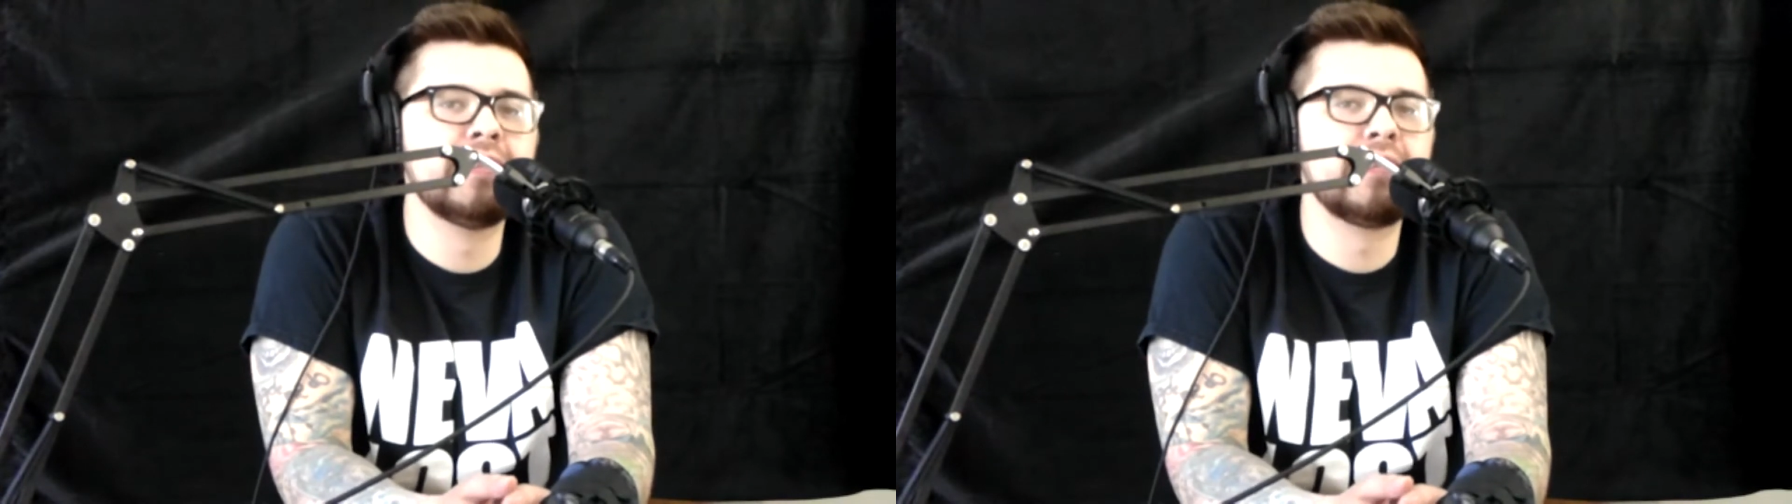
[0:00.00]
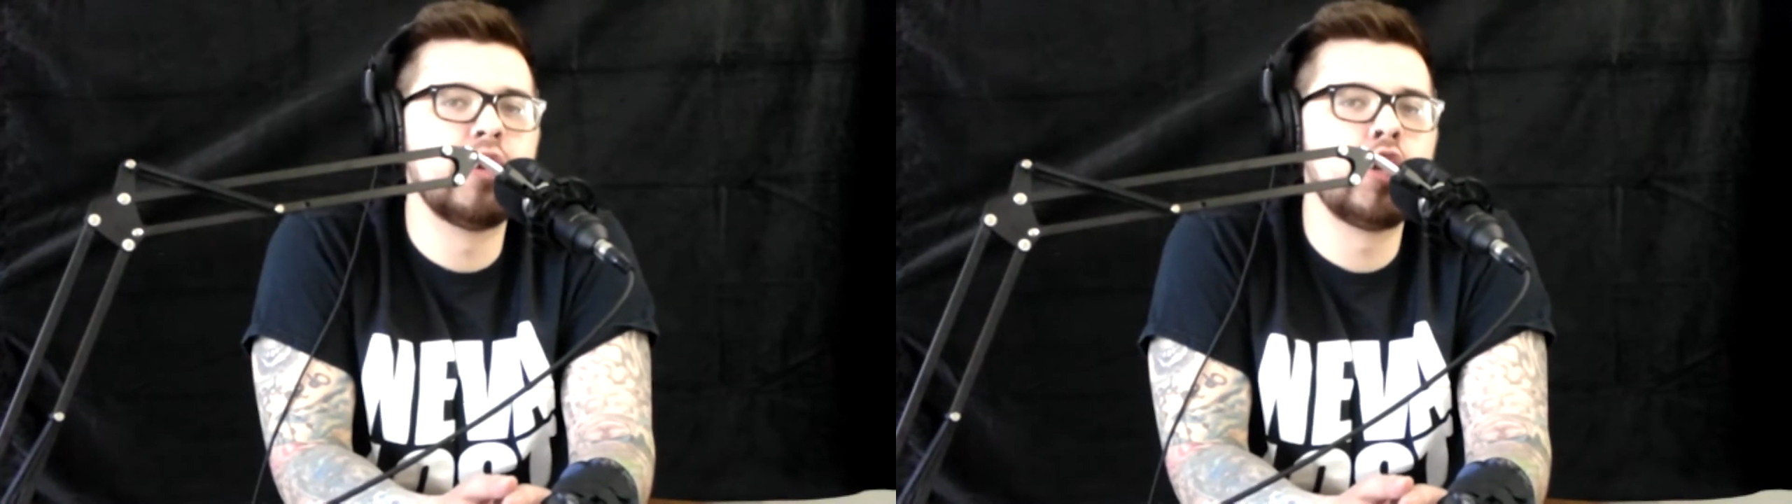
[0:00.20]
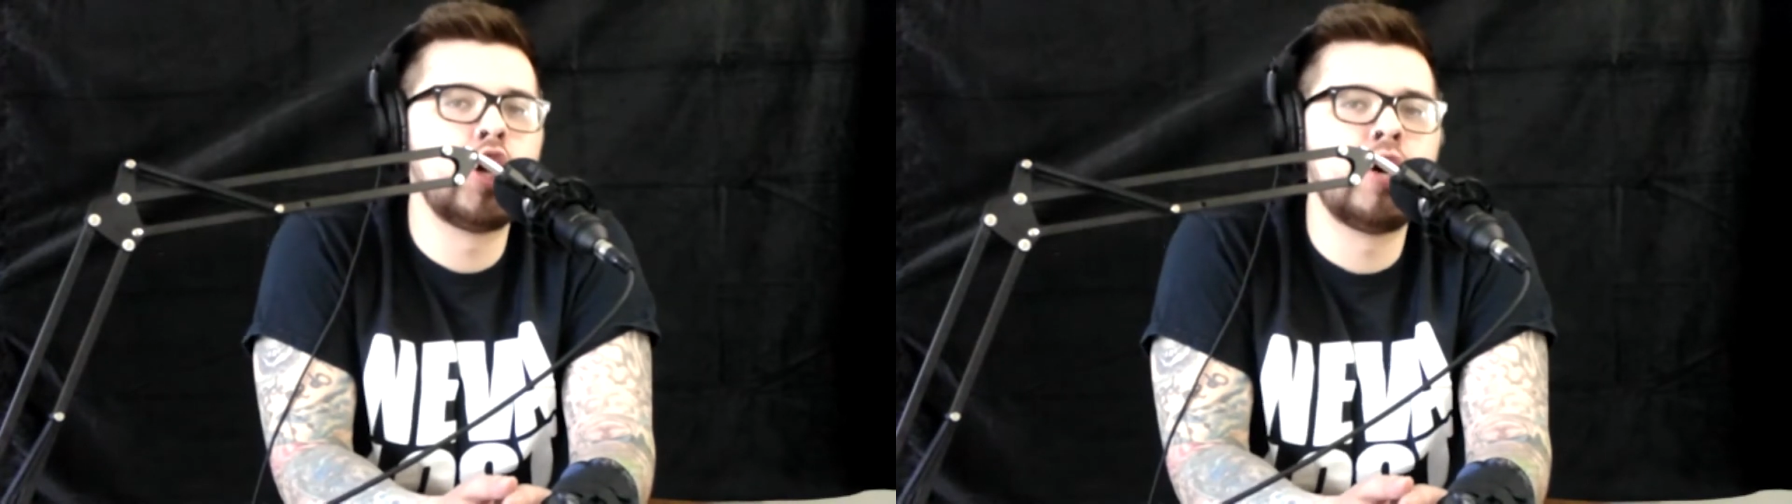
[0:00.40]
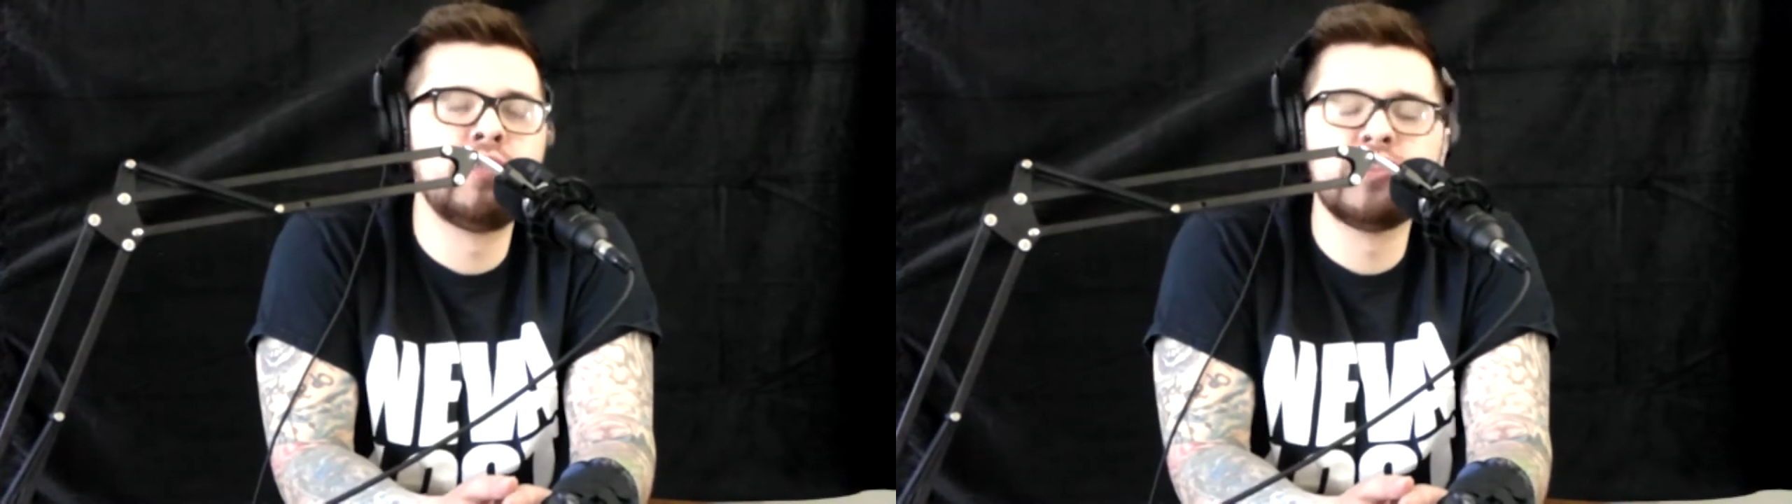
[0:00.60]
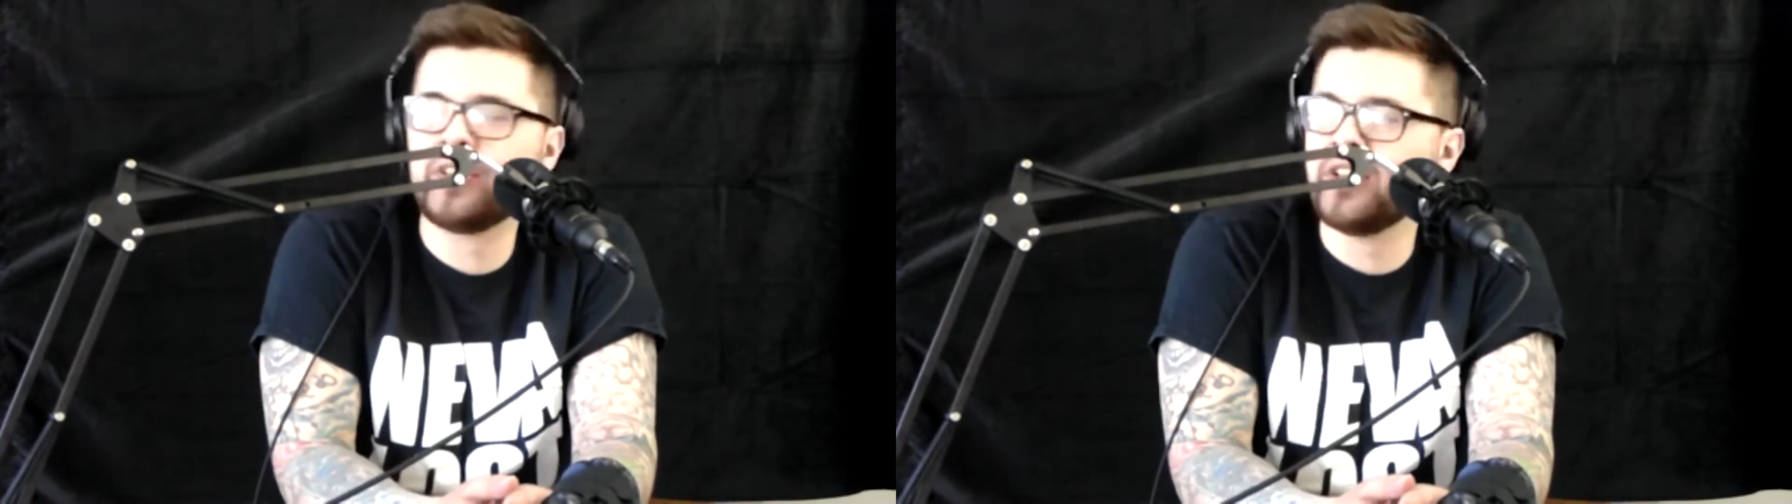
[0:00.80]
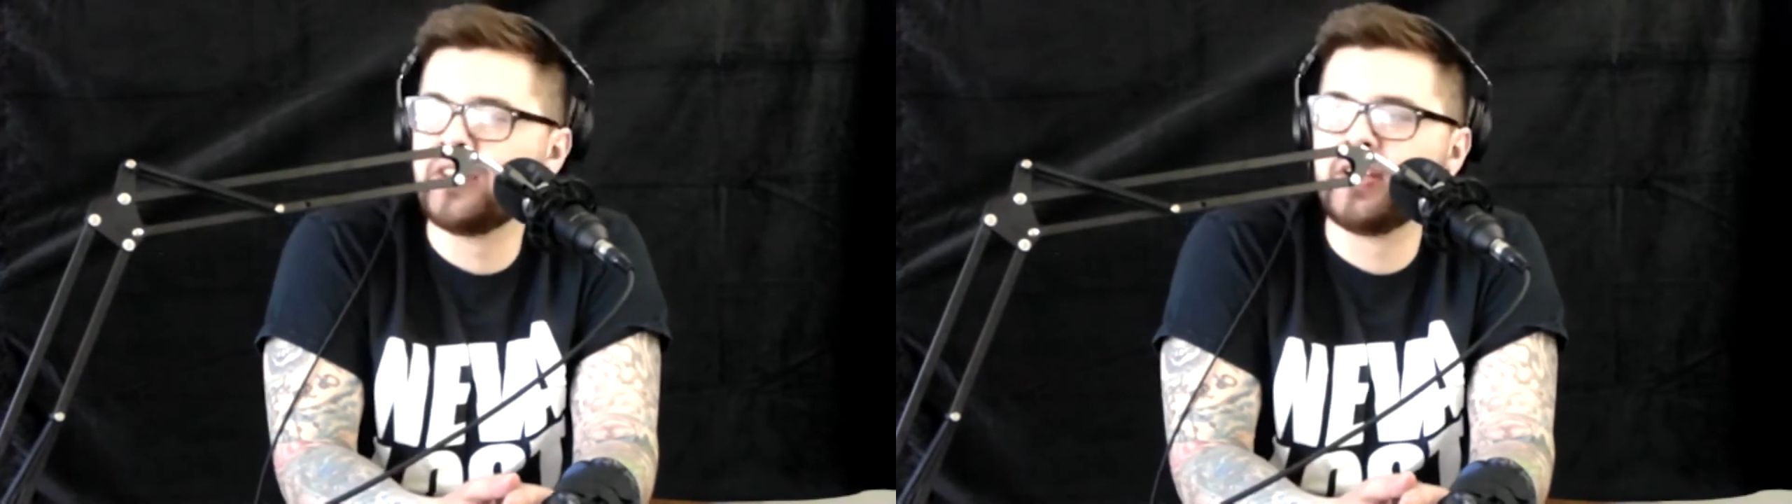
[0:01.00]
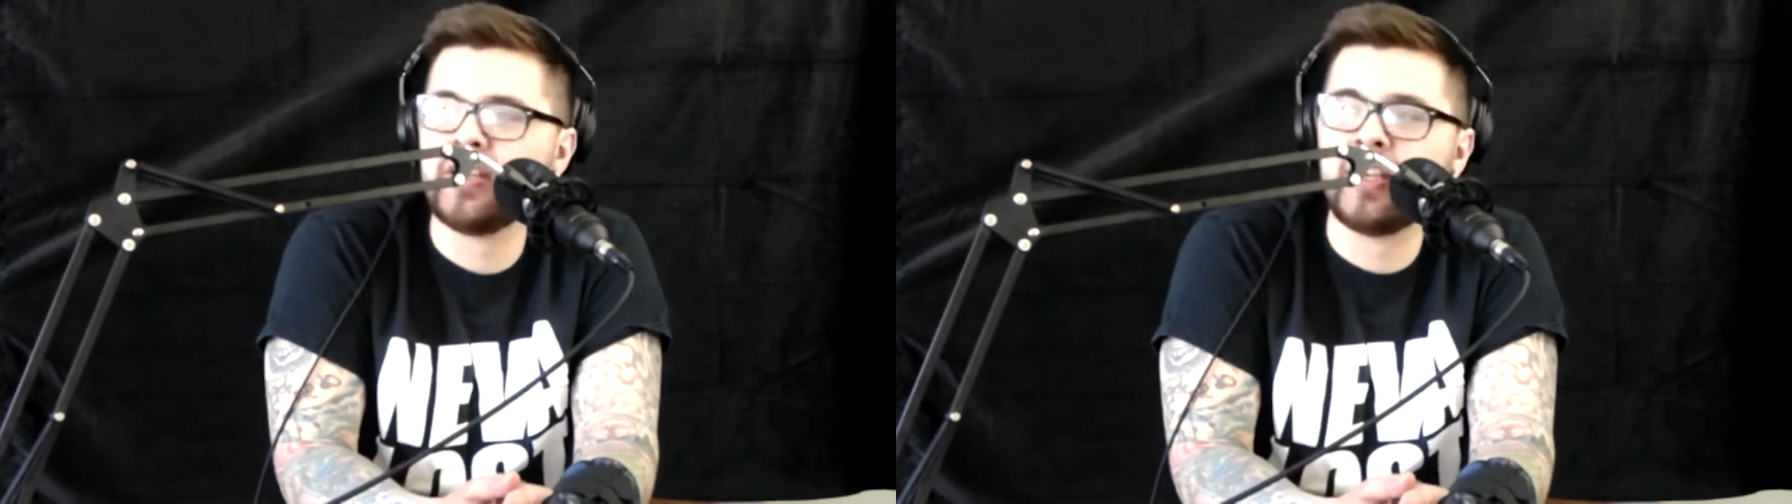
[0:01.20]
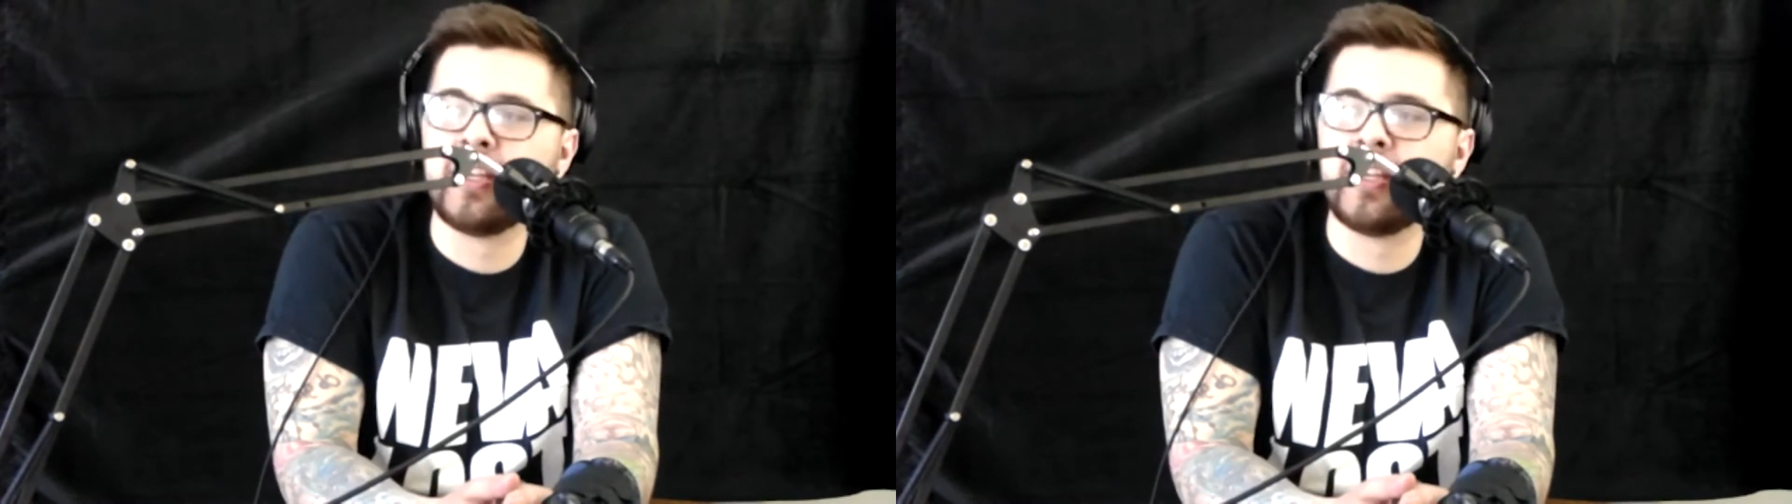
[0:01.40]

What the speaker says: started off as a good thing,